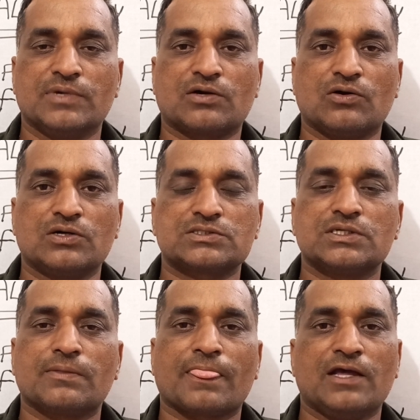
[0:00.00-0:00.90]

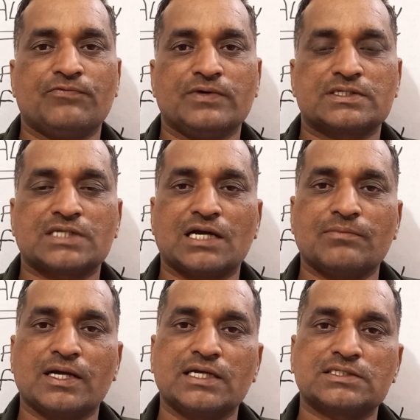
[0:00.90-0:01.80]
because if we
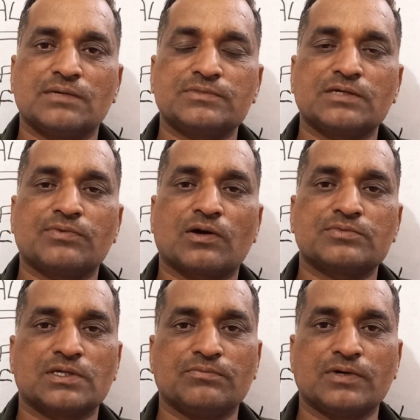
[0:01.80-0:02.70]
start begging something
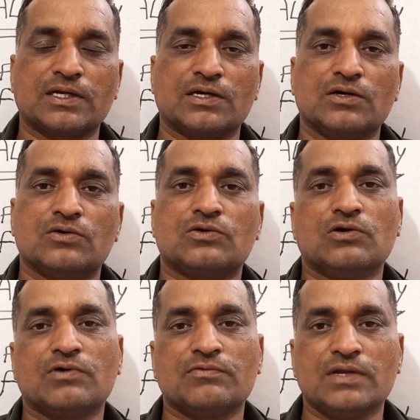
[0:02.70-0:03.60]
from someone,
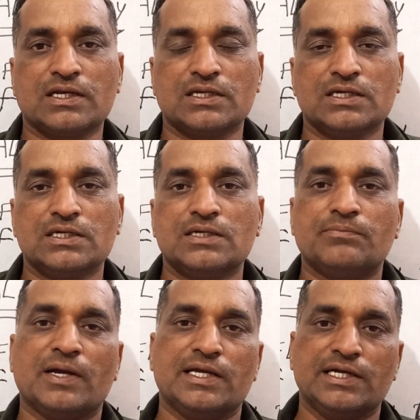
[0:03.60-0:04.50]
no one will
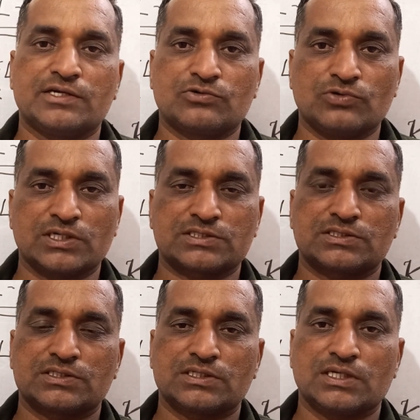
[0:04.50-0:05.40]
pay heed to
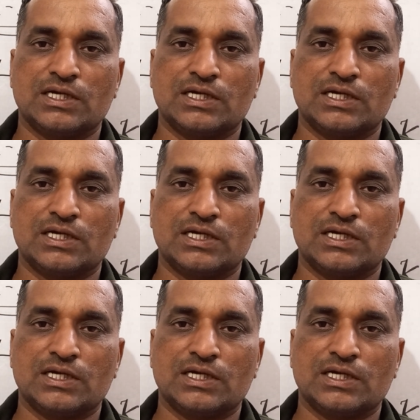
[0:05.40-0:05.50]
us,